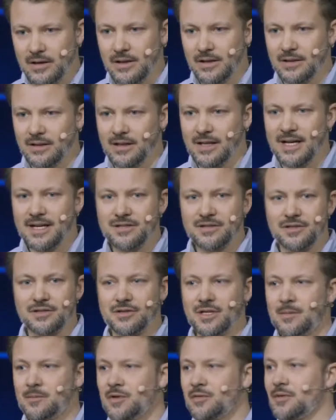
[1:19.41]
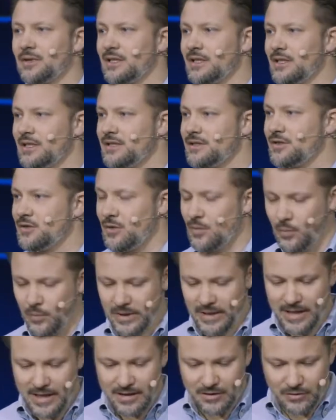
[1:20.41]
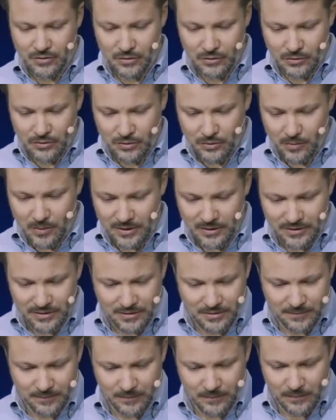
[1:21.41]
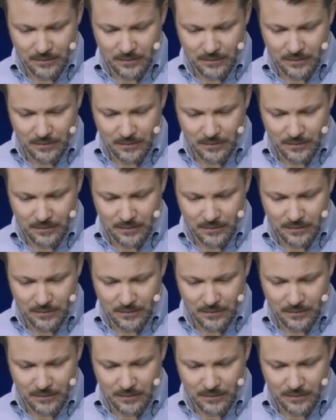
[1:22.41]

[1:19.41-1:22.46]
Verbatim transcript: In the last December release, we added two new ones,